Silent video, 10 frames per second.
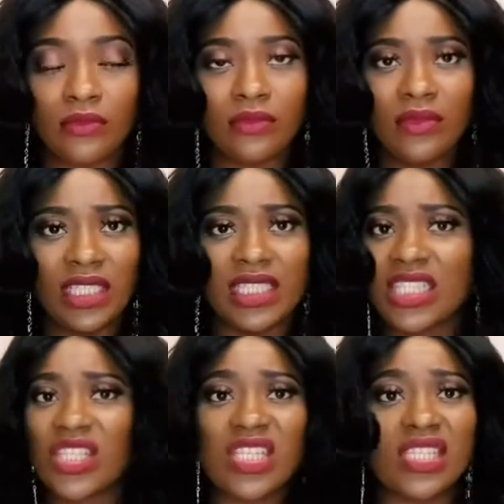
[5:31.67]
they
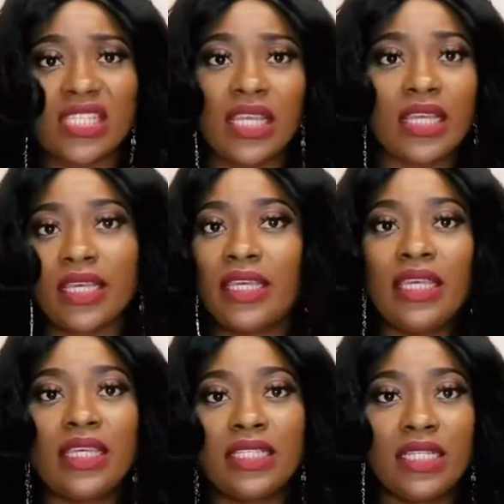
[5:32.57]
just stick
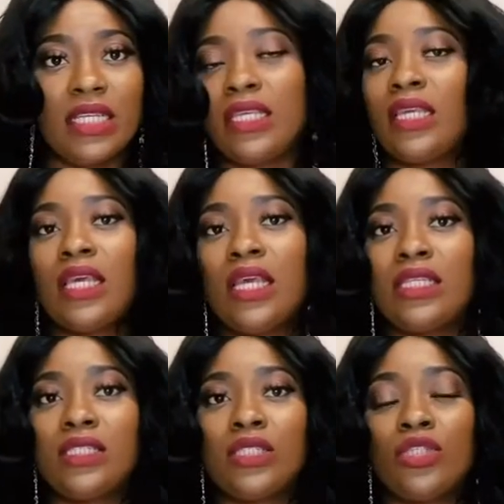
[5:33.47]
easily, and
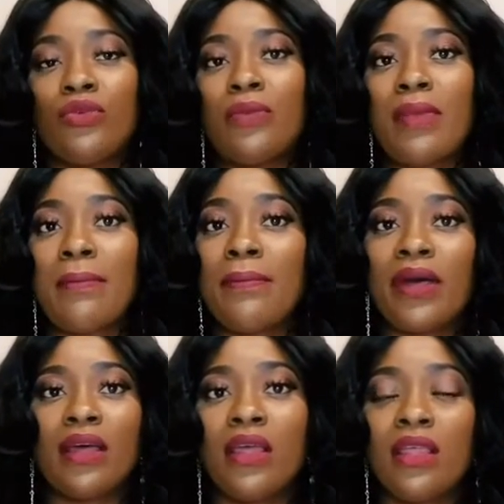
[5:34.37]
you remember
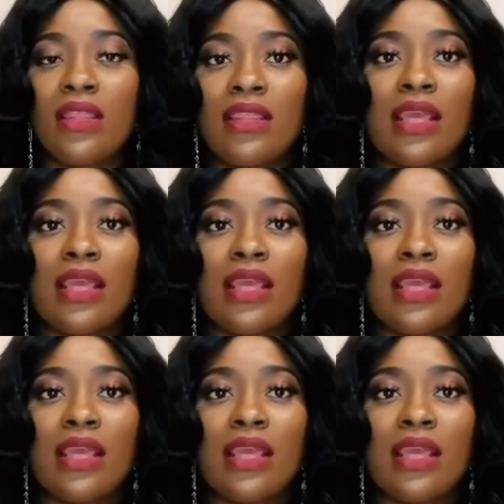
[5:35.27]
them